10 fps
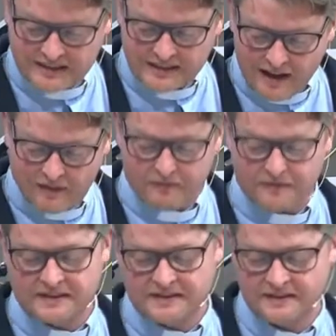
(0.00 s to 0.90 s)

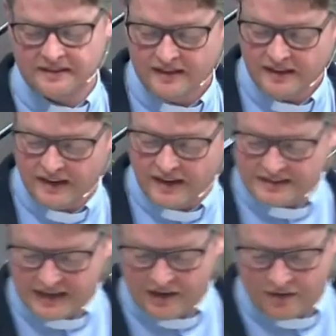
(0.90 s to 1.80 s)
loves is
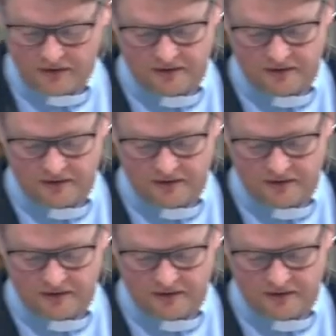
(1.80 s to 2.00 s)
ill.